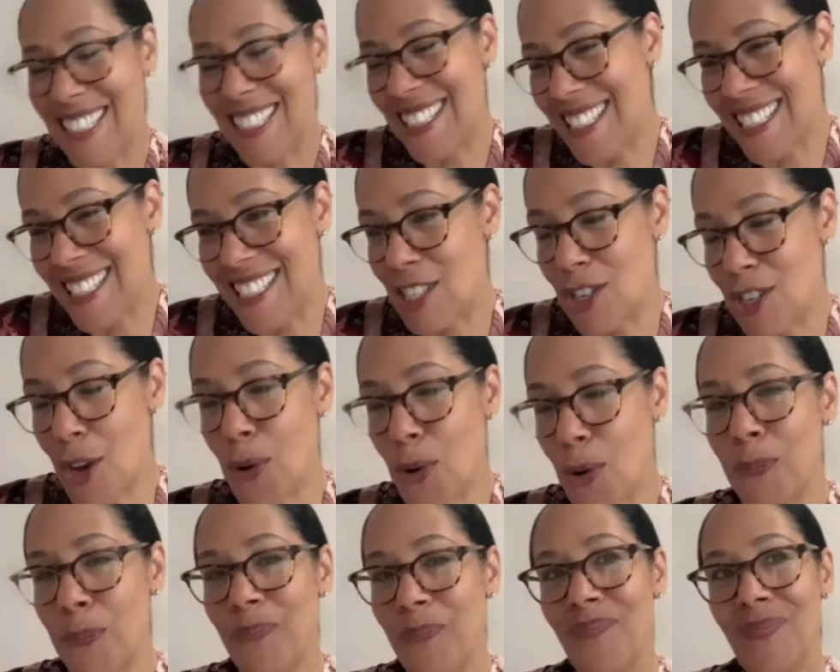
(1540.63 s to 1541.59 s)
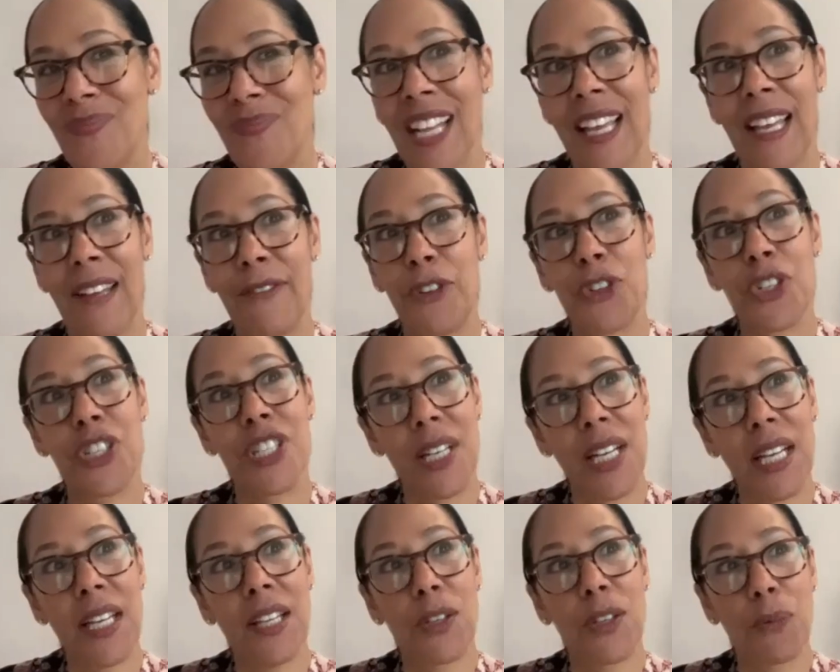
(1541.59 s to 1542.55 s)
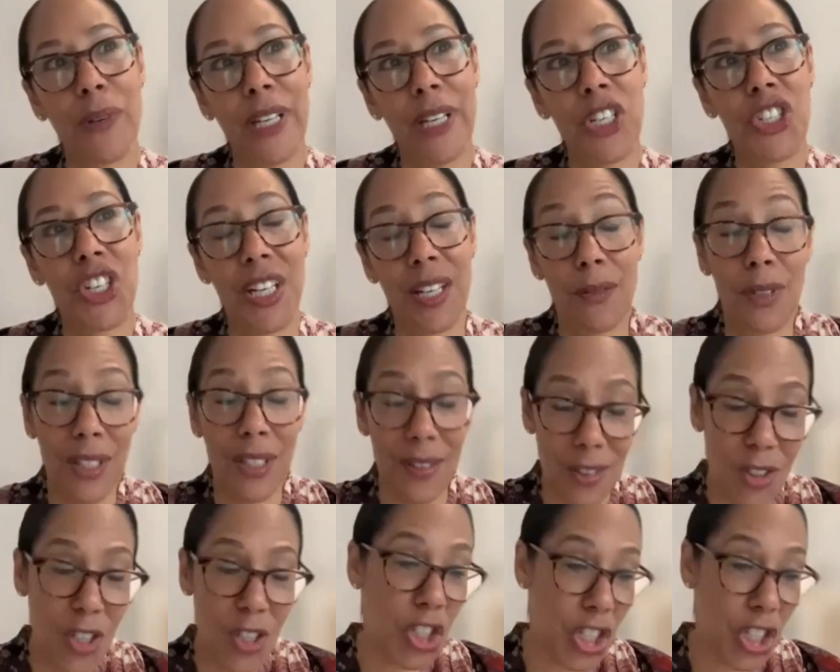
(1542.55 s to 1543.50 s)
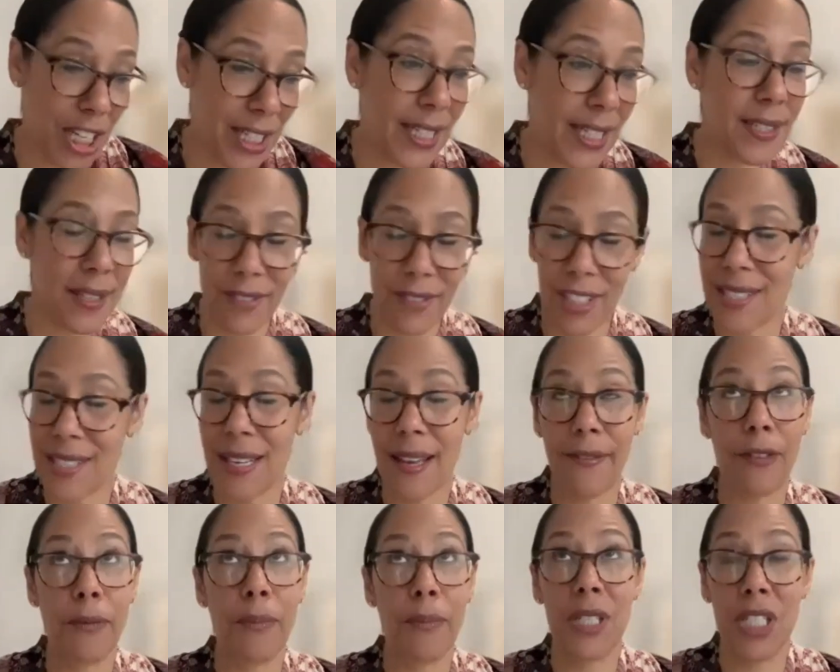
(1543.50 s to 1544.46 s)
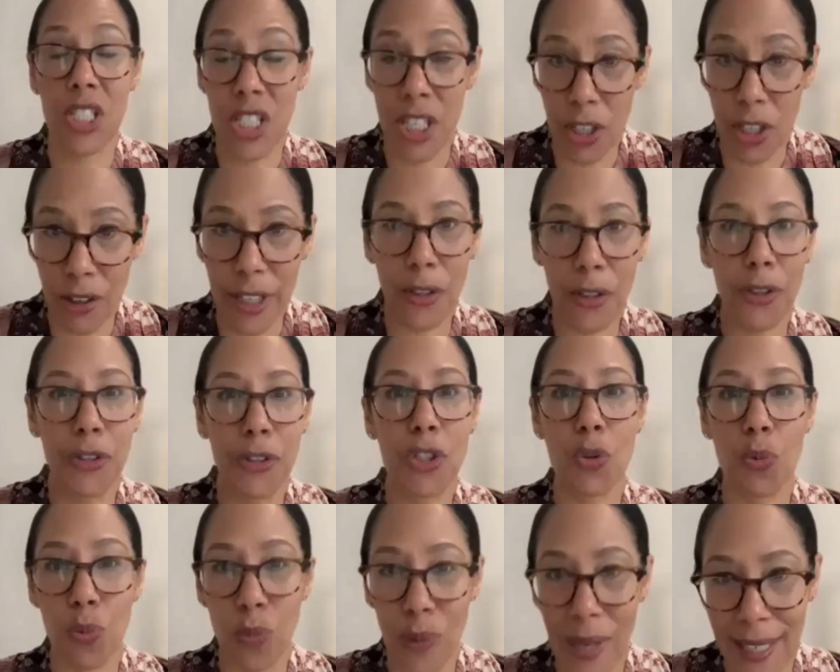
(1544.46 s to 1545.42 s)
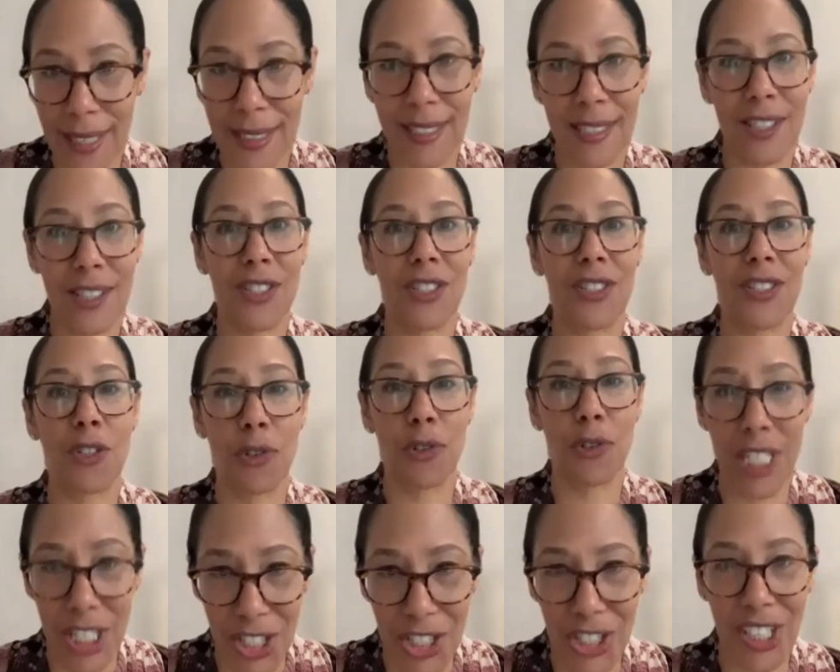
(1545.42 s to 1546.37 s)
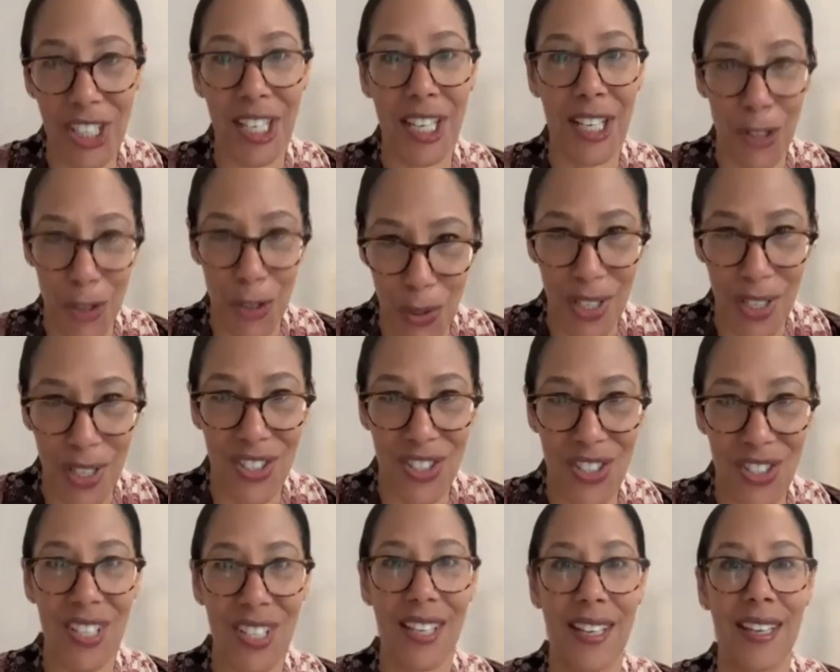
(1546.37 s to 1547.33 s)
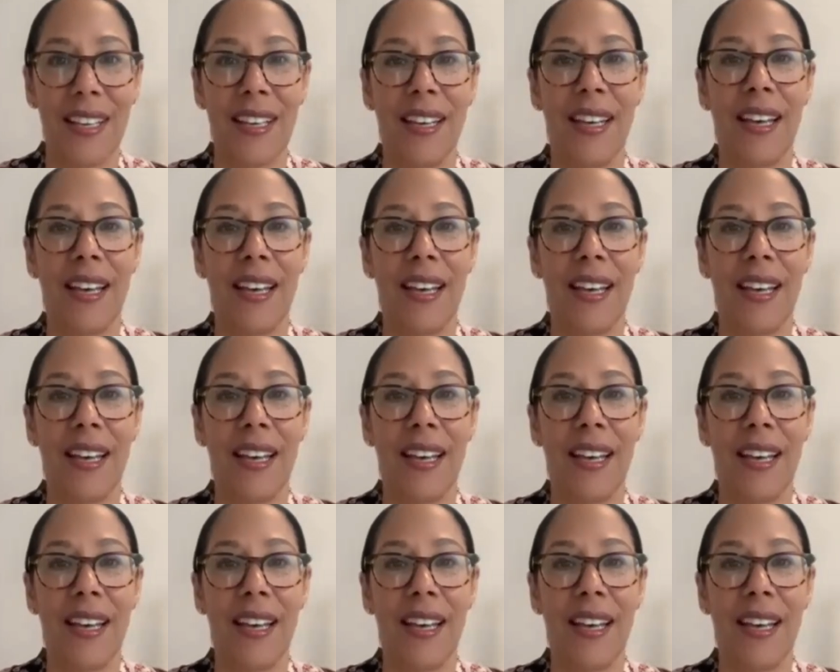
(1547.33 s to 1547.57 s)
Just so if you're sitting in the region and the Chinese obviously have a material, direct strategic interest